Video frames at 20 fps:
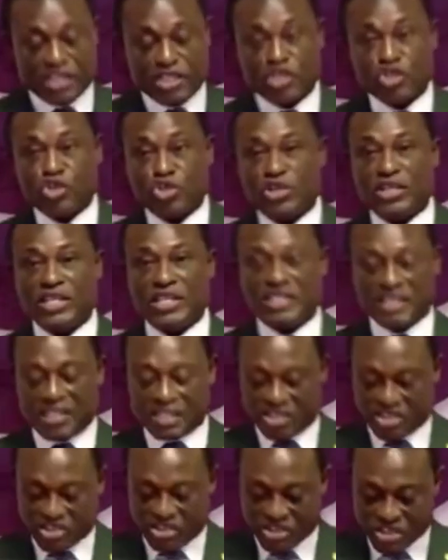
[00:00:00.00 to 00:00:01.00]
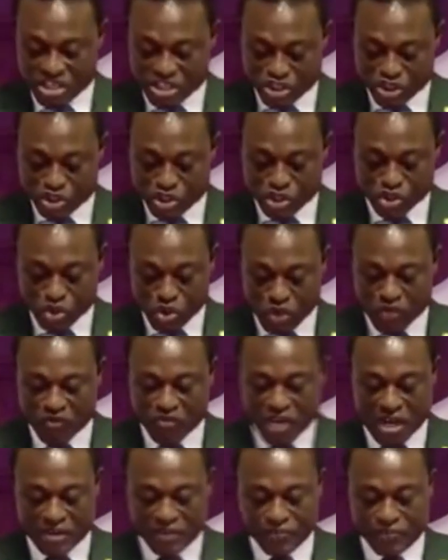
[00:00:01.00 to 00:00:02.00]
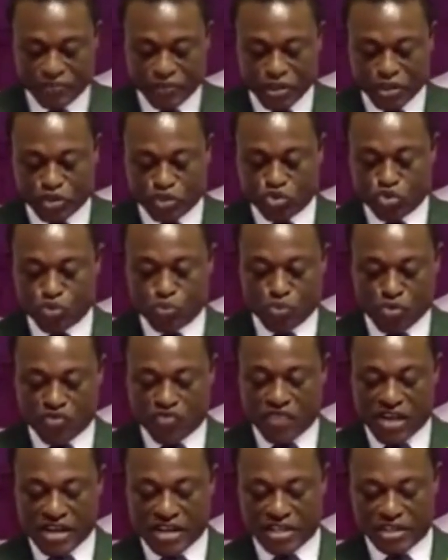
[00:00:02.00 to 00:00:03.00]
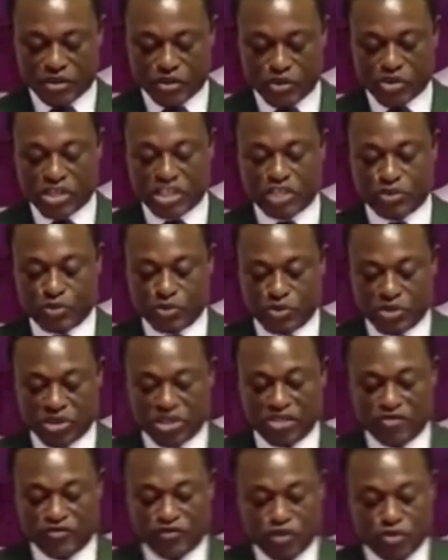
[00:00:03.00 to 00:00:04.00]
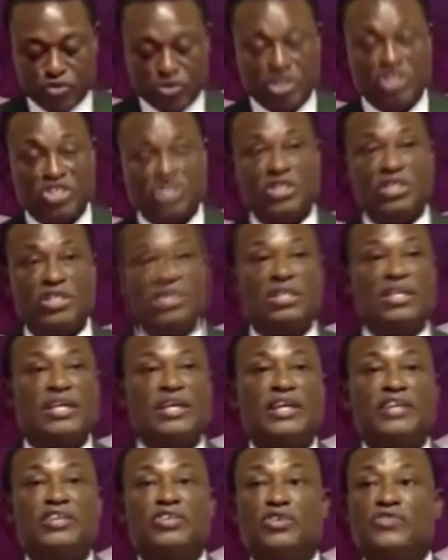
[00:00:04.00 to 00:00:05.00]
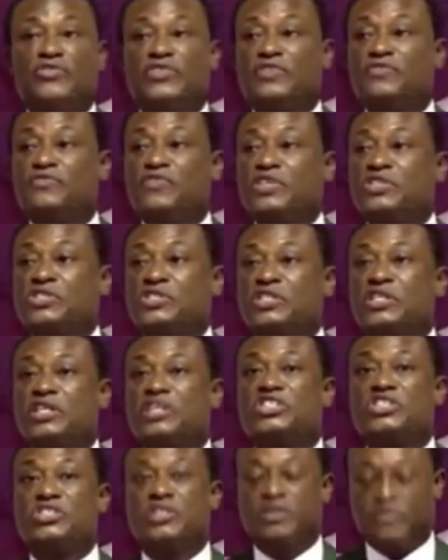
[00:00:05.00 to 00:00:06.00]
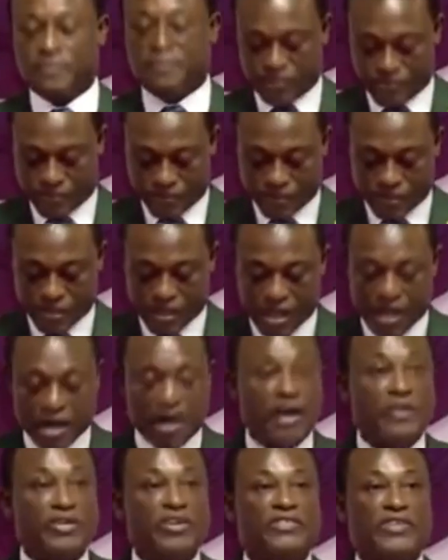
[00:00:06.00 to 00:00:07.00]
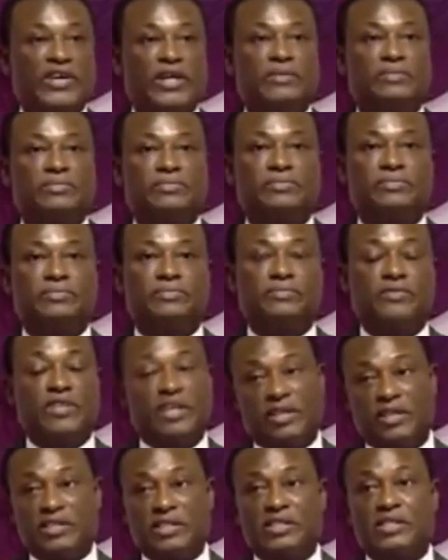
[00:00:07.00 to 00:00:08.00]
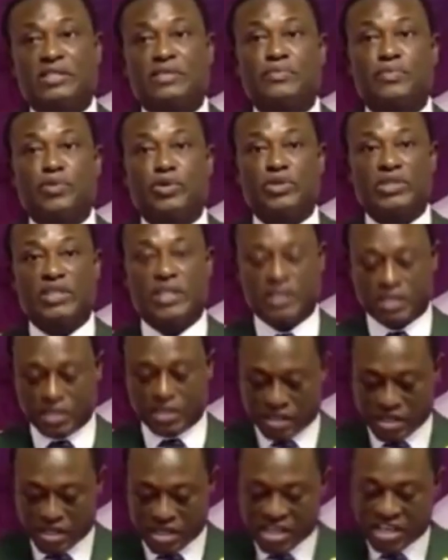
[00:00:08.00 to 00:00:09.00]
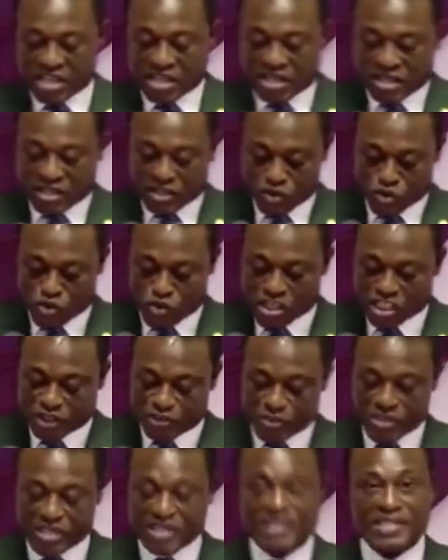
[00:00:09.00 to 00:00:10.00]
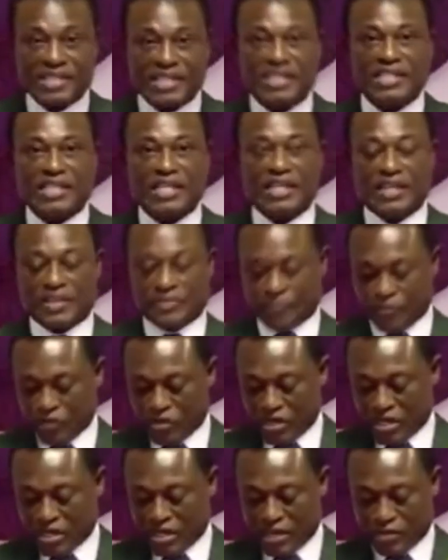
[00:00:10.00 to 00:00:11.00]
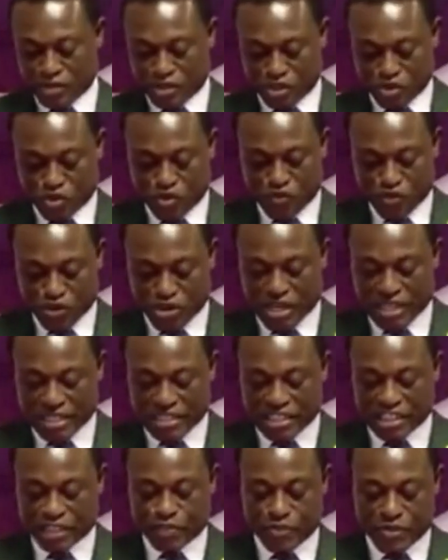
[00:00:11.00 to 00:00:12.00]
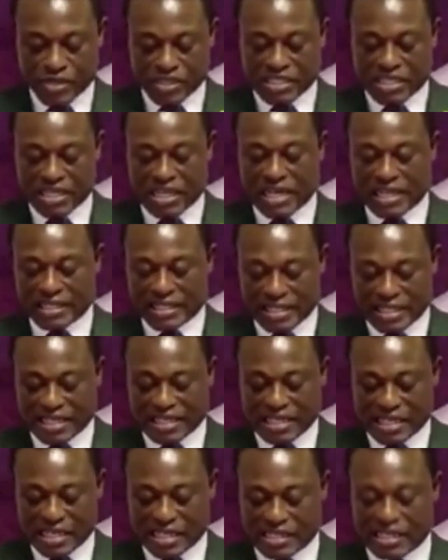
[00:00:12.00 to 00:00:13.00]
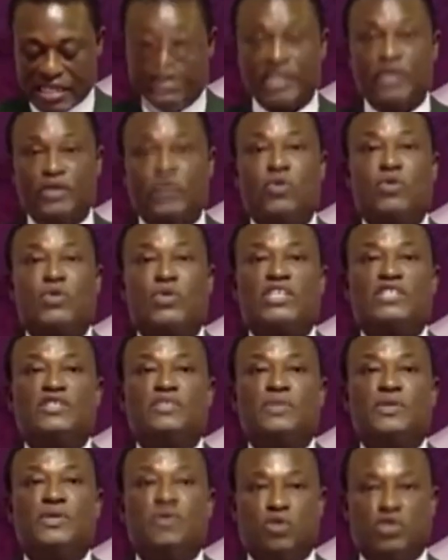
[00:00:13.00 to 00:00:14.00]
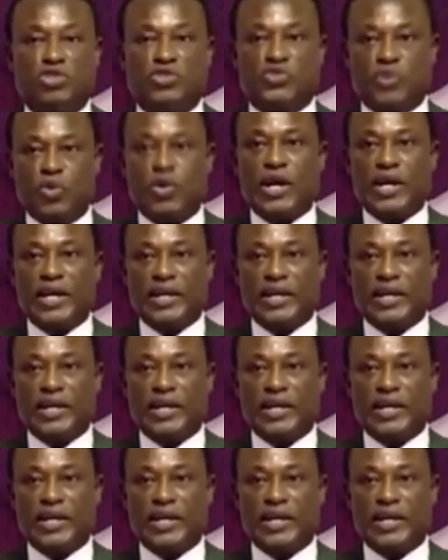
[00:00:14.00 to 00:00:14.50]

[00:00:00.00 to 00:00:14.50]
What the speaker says: lawyers' gracious offer to provide the OSP with information in aid of the investigation. However, and this is important, the OSP insisted that Mr. OFORI-ATTA's personal attendance at the OSP was required.